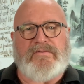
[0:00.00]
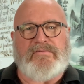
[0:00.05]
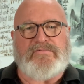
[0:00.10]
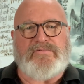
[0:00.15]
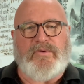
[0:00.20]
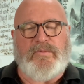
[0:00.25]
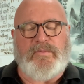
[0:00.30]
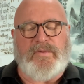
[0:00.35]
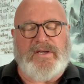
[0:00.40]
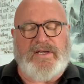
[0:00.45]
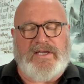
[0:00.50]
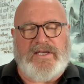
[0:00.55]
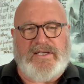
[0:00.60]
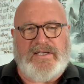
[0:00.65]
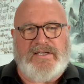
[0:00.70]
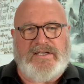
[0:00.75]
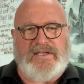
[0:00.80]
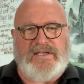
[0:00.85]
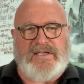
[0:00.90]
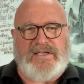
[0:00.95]
for
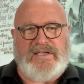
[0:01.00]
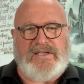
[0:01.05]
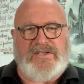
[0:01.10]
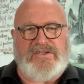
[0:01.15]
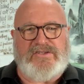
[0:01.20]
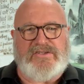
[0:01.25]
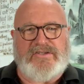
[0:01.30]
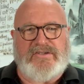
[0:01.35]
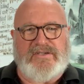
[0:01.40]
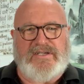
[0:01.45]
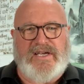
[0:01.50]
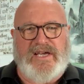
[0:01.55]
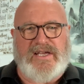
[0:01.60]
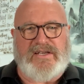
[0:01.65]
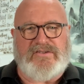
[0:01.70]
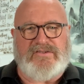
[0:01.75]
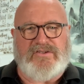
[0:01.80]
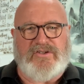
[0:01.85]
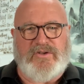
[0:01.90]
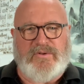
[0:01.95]
me is to
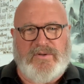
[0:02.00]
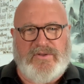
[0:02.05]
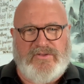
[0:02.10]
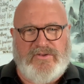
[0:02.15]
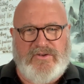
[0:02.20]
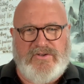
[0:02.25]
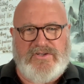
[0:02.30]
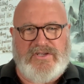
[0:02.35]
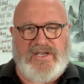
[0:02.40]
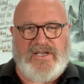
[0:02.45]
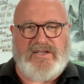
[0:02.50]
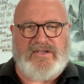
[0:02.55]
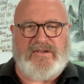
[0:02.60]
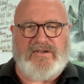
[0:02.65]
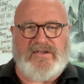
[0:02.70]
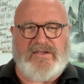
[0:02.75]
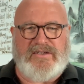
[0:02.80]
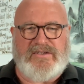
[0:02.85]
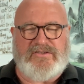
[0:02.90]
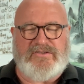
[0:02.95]
get you
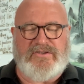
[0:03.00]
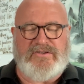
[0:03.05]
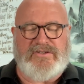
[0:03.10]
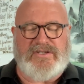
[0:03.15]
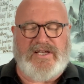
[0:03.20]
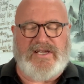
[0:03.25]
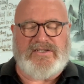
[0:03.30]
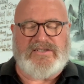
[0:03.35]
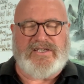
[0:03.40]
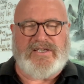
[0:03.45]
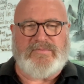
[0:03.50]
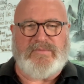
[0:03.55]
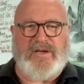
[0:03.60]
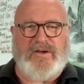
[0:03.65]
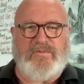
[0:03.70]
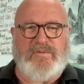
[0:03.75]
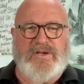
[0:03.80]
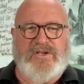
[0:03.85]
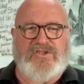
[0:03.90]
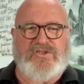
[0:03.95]
enthusiastic
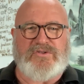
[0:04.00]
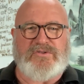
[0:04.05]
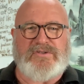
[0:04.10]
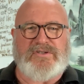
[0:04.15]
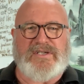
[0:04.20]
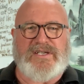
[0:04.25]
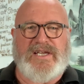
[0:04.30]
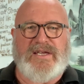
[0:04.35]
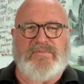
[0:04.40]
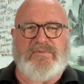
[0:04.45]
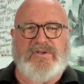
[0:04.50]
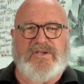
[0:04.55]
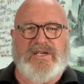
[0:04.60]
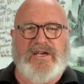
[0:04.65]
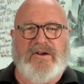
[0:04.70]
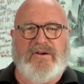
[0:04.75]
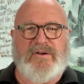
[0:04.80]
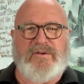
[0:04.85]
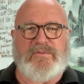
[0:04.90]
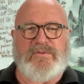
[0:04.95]
about Wing Chun, to keep you
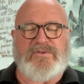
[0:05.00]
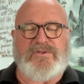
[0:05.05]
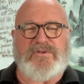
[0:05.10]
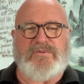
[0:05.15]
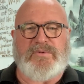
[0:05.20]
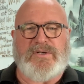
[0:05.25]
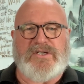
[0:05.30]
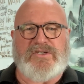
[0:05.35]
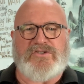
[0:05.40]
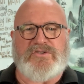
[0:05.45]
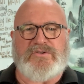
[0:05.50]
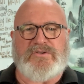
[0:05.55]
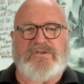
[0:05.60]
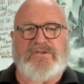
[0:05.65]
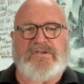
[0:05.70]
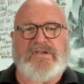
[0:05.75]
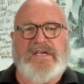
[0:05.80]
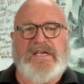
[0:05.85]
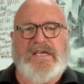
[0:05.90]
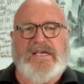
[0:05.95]
going with your Wing
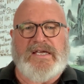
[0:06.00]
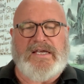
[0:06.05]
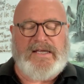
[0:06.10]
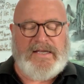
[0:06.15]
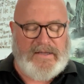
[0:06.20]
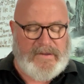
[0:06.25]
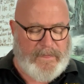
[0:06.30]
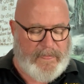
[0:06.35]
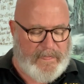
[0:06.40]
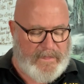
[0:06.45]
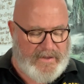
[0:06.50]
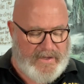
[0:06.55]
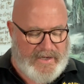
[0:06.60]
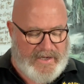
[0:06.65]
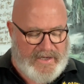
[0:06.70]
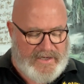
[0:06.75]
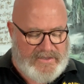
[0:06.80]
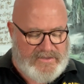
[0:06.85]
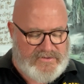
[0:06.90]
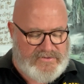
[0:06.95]
Chun,
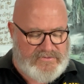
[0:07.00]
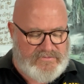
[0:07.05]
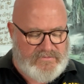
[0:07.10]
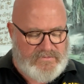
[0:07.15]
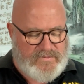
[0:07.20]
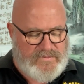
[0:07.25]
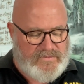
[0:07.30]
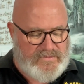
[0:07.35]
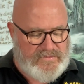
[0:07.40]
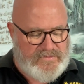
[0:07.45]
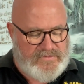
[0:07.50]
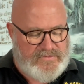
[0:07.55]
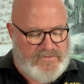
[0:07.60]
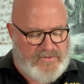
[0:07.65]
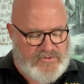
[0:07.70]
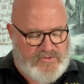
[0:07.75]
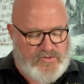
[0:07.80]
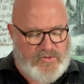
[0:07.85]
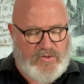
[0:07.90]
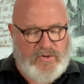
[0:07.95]
and
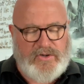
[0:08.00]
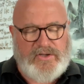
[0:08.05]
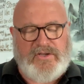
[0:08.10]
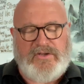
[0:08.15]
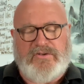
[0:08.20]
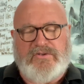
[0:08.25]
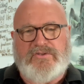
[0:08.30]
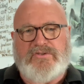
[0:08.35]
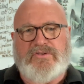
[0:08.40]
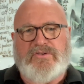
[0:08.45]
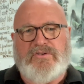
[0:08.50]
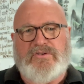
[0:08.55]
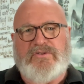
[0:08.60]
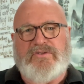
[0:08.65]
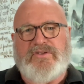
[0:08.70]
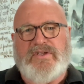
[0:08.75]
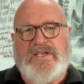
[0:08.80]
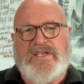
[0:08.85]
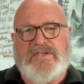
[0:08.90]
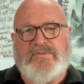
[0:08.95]
to draw you to
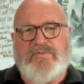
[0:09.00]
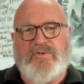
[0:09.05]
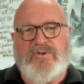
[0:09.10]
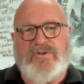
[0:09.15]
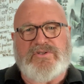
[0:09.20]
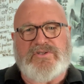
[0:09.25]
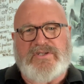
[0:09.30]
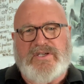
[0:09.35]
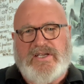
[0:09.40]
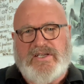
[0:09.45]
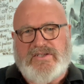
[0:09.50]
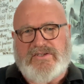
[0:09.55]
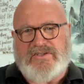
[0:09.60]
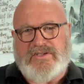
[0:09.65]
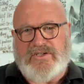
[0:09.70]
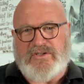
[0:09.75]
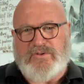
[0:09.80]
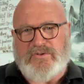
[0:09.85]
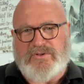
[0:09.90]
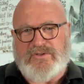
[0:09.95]
these books and
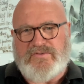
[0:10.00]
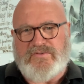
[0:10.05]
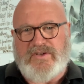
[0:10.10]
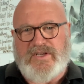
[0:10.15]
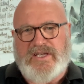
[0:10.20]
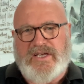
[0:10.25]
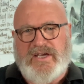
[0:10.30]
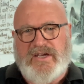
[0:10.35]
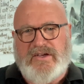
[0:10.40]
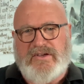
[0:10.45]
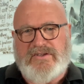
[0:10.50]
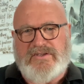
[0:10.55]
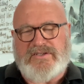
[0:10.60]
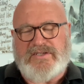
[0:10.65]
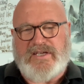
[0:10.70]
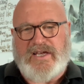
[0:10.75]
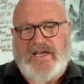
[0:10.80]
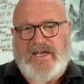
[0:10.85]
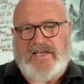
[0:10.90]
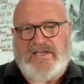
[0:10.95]
Sigung's videos
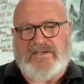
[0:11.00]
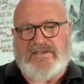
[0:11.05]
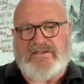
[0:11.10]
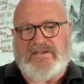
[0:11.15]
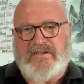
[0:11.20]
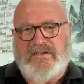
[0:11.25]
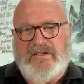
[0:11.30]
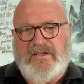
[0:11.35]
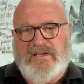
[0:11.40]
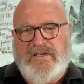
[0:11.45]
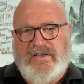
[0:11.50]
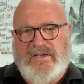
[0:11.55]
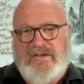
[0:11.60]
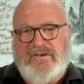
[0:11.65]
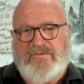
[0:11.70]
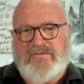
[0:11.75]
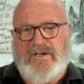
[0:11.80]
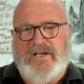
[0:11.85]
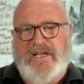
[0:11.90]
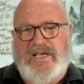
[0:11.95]
as
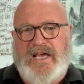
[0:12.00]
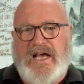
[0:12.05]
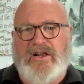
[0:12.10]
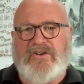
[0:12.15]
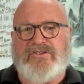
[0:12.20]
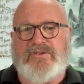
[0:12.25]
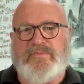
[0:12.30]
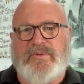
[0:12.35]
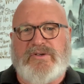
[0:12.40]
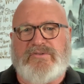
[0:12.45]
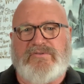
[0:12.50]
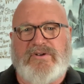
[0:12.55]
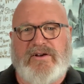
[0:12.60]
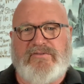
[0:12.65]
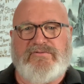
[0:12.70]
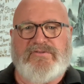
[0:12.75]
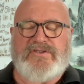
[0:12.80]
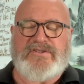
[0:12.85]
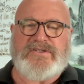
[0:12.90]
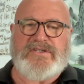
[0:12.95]
really ultimate
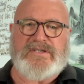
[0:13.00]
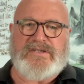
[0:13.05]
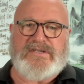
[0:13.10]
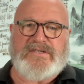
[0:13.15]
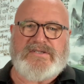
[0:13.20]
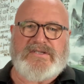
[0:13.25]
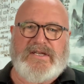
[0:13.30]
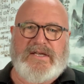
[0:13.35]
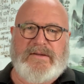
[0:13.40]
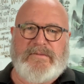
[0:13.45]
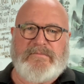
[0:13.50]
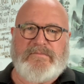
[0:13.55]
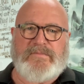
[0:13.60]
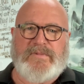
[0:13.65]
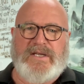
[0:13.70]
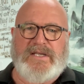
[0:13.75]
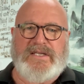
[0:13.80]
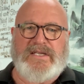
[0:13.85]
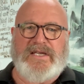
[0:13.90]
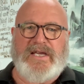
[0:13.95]
references.
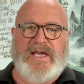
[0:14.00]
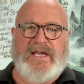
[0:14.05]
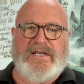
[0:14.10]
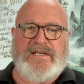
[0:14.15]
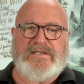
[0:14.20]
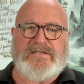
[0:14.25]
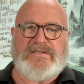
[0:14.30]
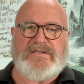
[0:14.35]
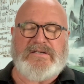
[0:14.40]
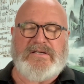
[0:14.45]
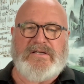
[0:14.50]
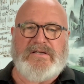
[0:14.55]
In the end,